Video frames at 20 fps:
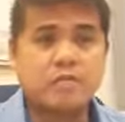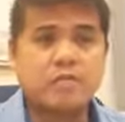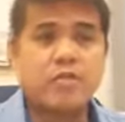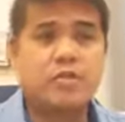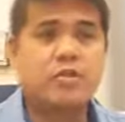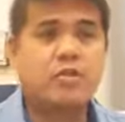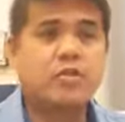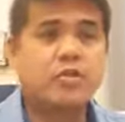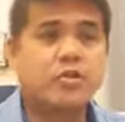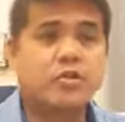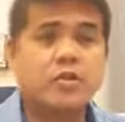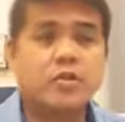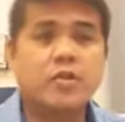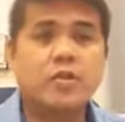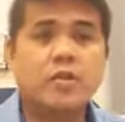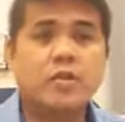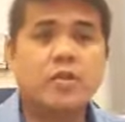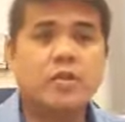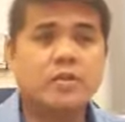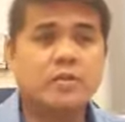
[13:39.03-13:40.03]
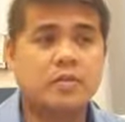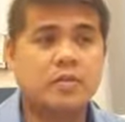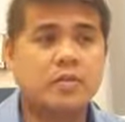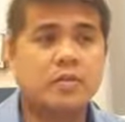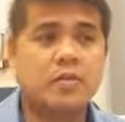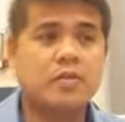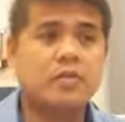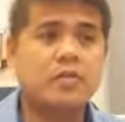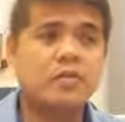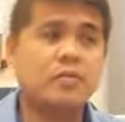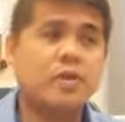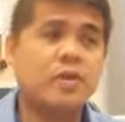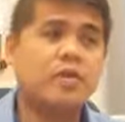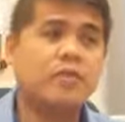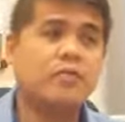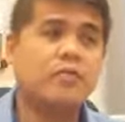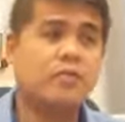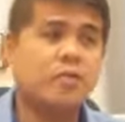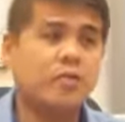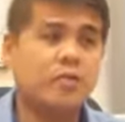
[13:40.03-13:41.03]
the researcher will return to the
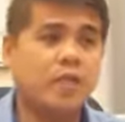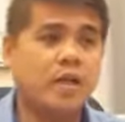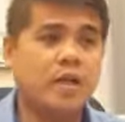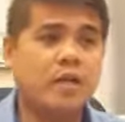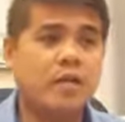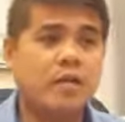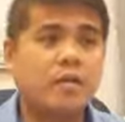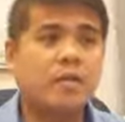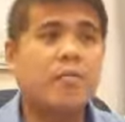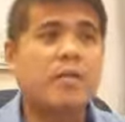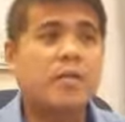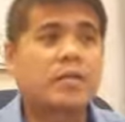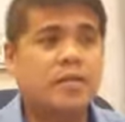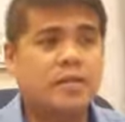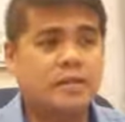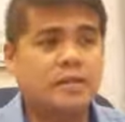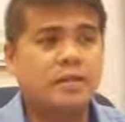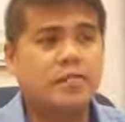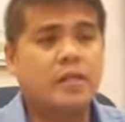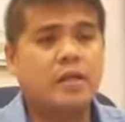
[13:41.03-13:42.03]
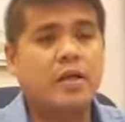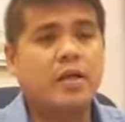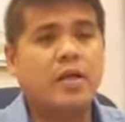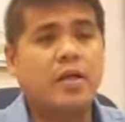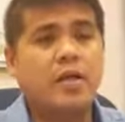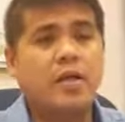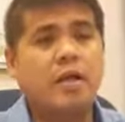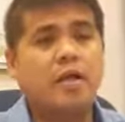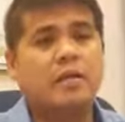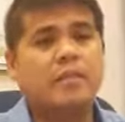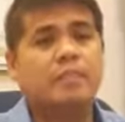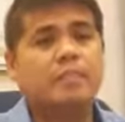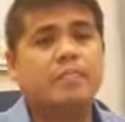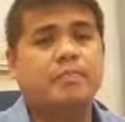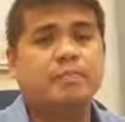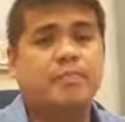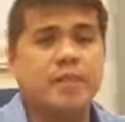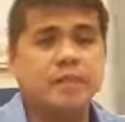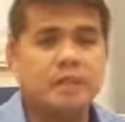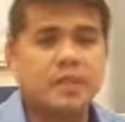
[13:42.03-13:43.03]
informant, participant, and
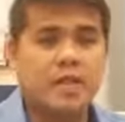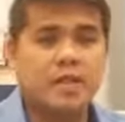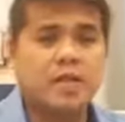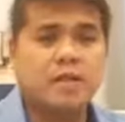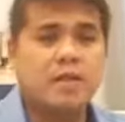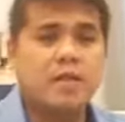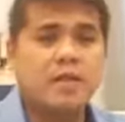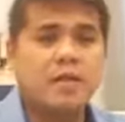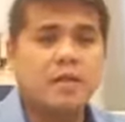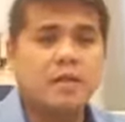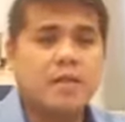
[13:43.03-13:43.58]
present